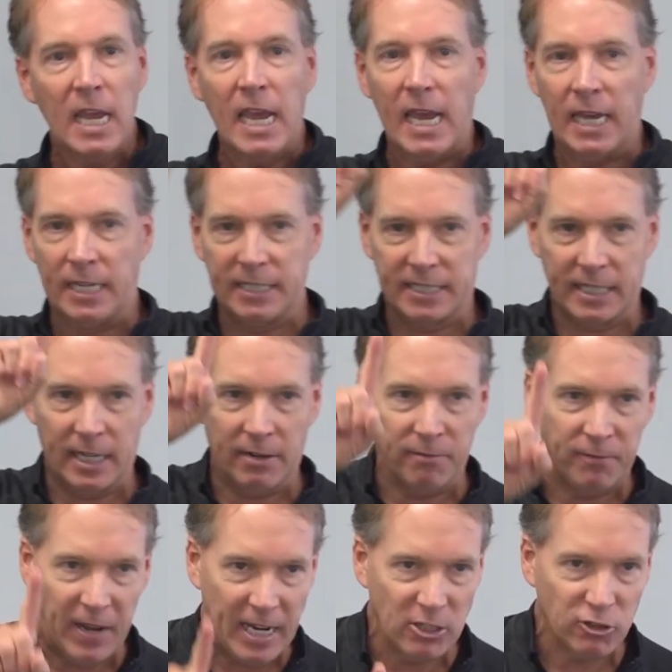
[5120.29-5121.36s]
It is an
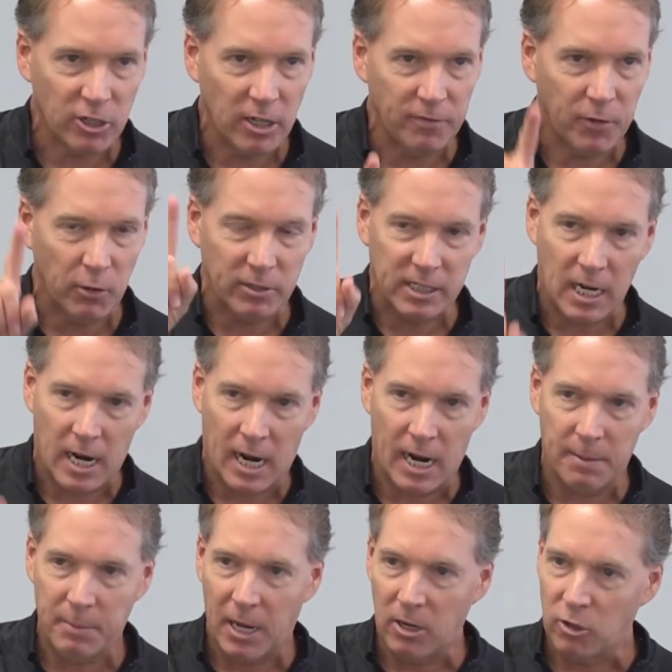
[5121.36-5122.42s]
invasion of your
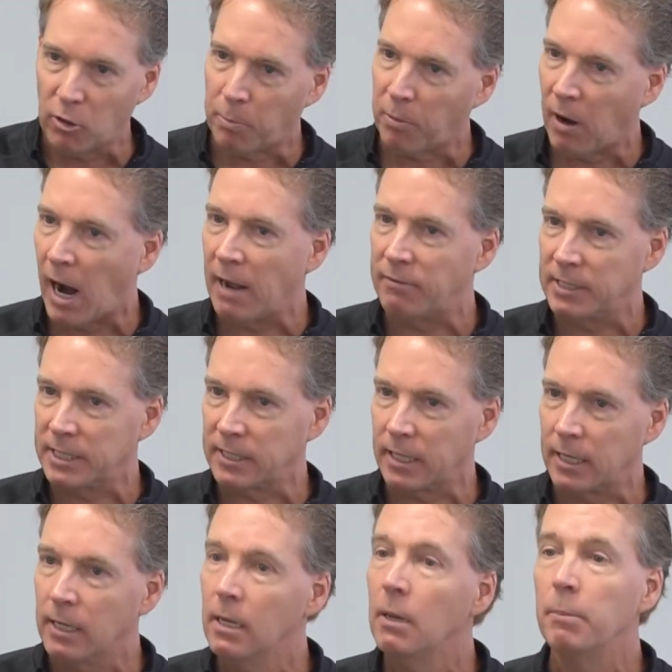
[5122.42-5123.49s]
time and your
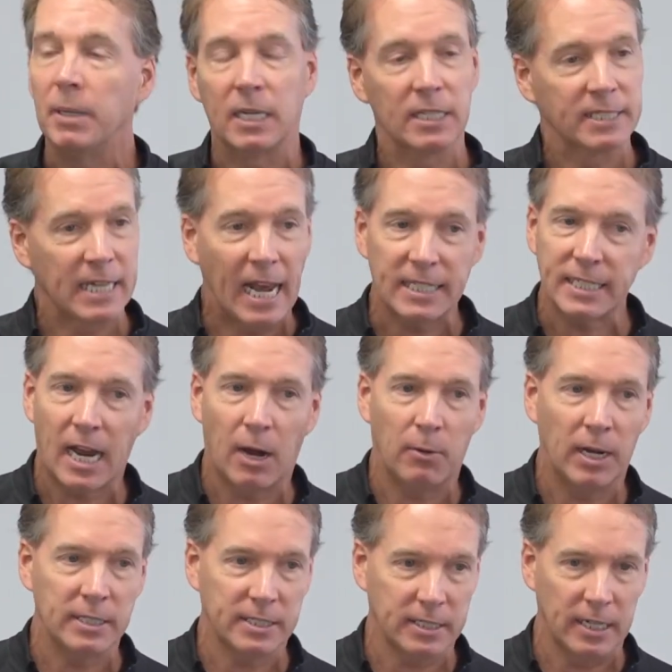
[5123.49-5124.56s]
privacy, because that's how
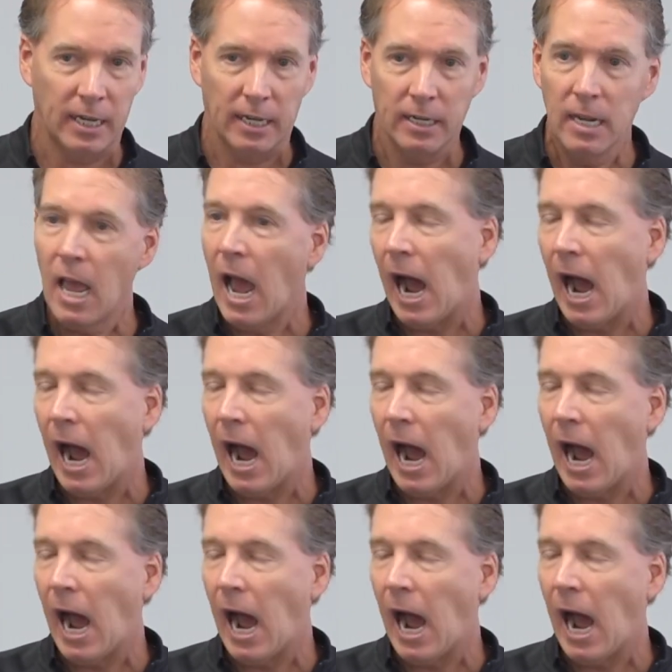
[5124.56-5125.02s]
I see it.